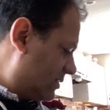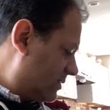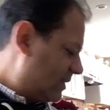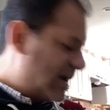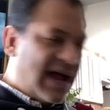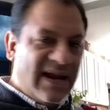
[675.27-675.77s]

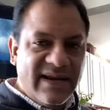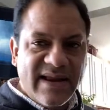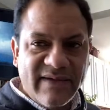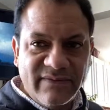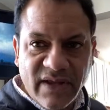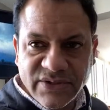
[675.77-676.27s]
But I didn't
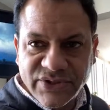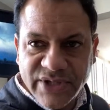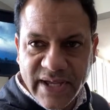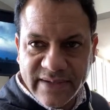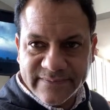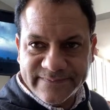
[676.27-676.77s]
have lunch
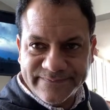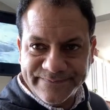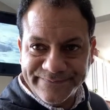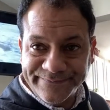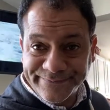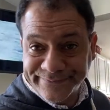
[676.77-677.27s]
yet.
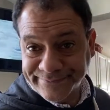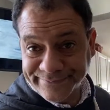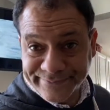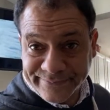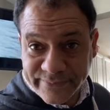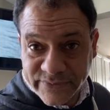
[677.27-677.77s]

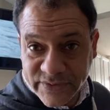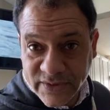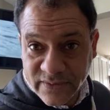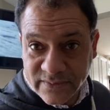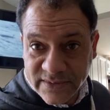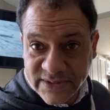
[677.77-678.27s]

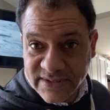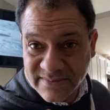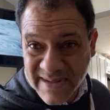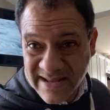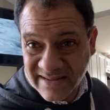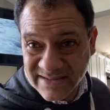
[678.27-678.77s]
So this is
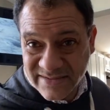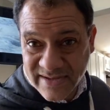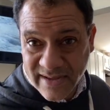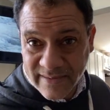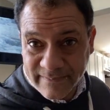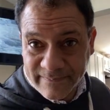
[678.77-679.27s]
my
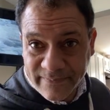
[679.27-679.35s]
lunchtime.